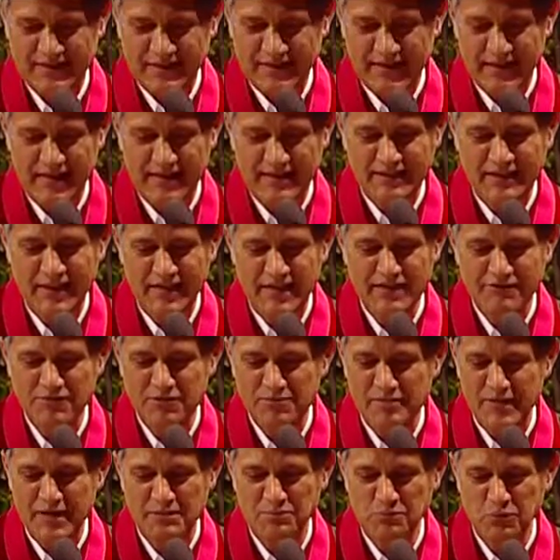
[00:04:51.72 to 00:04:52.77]
and they
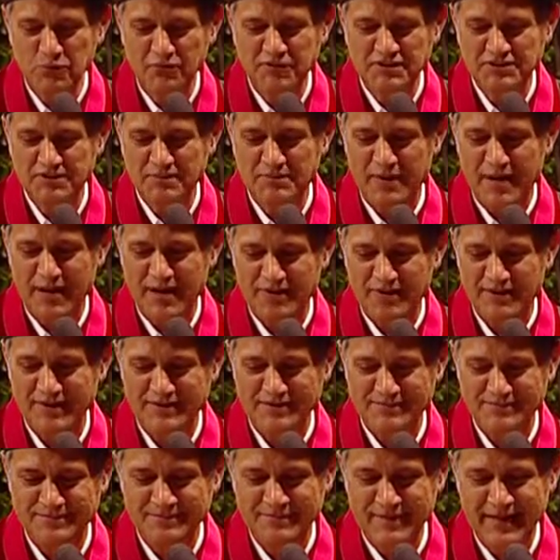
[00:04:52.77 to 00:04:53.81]
even made movies about
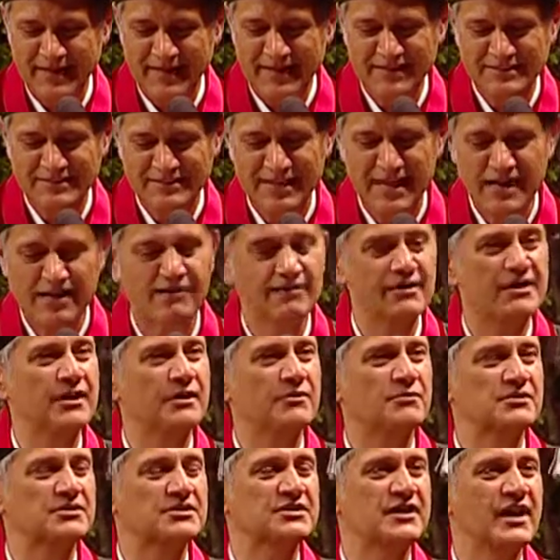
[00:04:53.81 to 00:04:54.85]
it, and
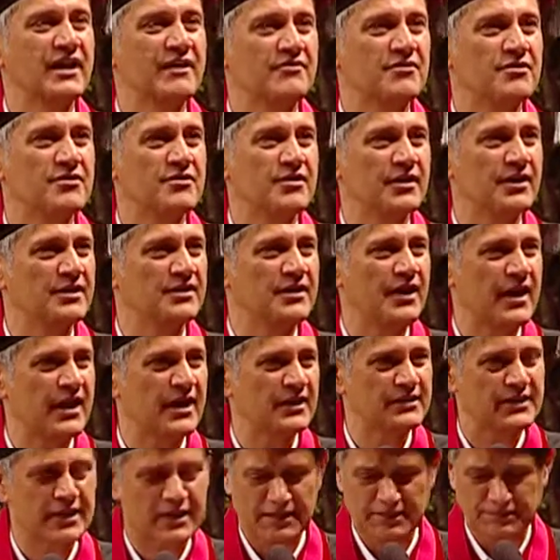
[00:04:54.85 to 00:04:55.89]
integrity was never in the
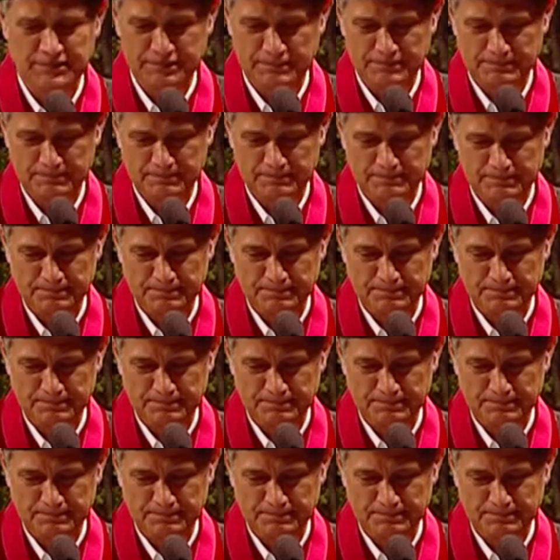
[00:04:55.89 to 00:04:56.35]
headlines.